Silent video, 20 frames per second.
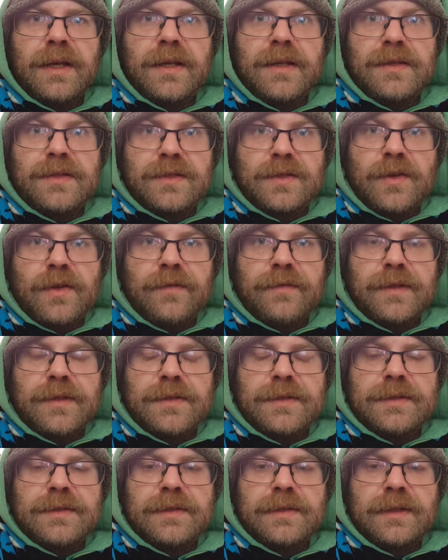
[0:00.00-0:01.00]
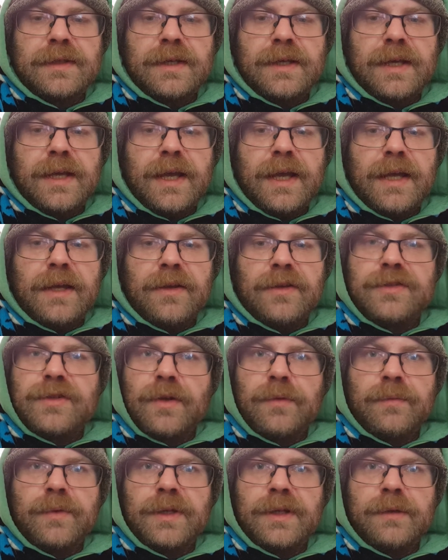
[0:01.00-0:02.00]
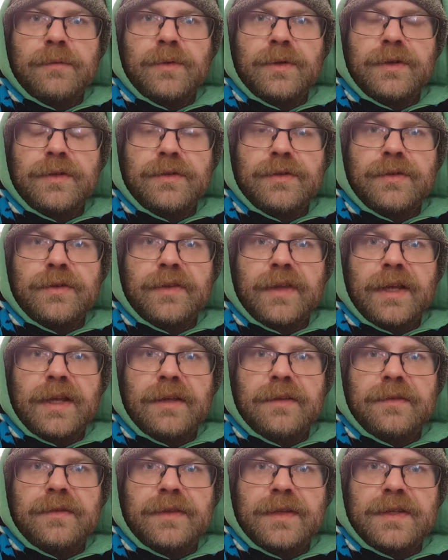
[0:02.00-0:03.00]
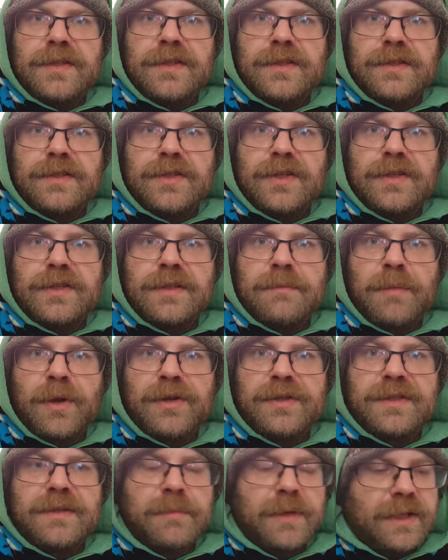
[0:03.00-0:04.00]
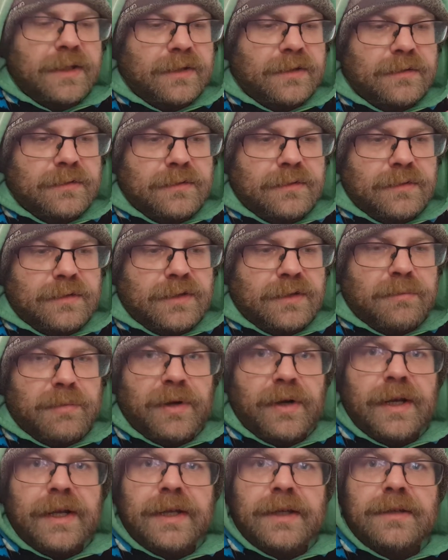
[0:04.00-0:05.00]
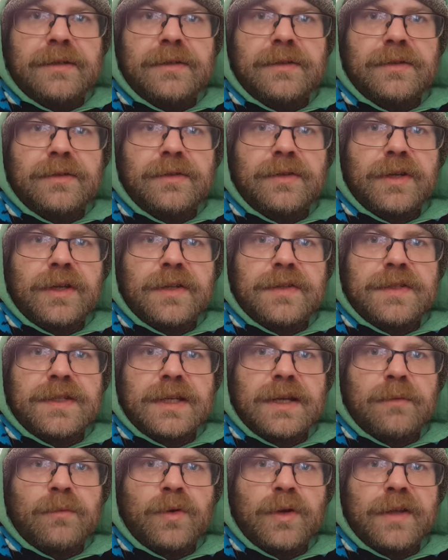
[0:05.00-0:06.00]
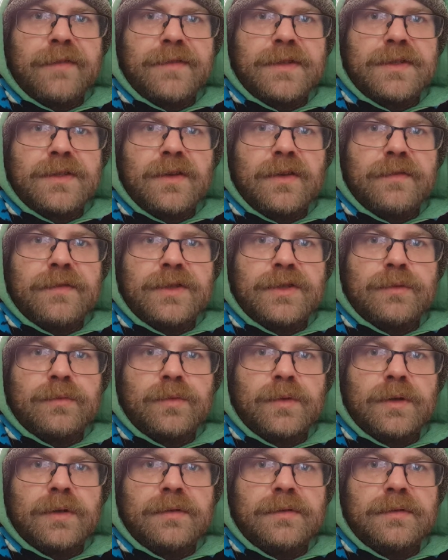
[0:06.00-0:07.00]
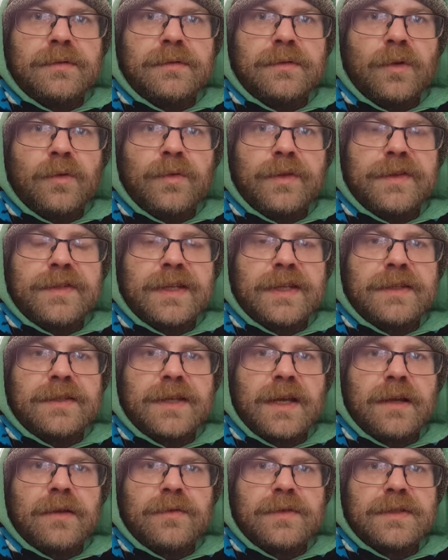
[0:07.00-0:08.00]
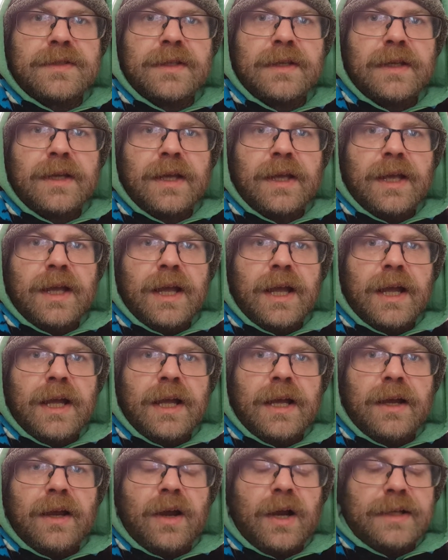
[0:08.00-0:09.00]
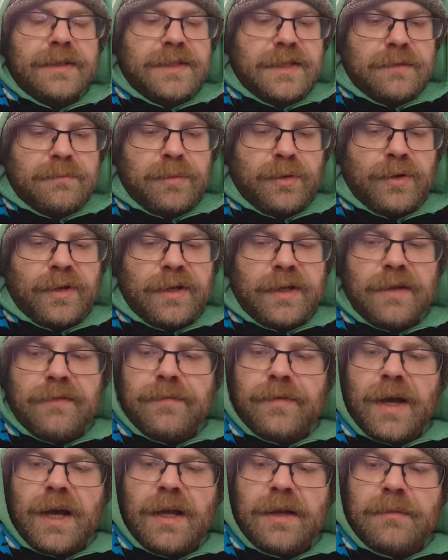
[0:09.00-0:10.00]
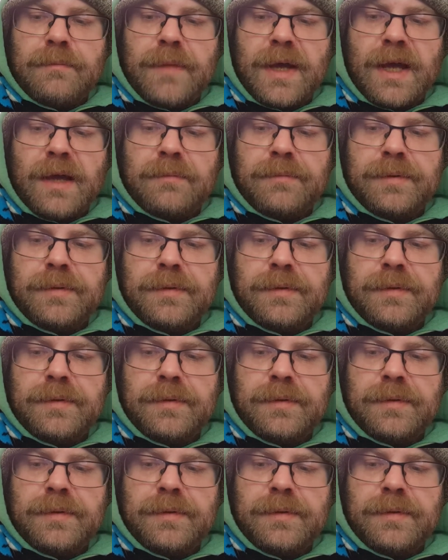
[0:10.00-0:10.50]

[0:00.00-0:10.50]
service, and I don't really want to do that. This is just supposed to be, you buy it, you can set up whatever servers you want, all the details. I did put a Nevada map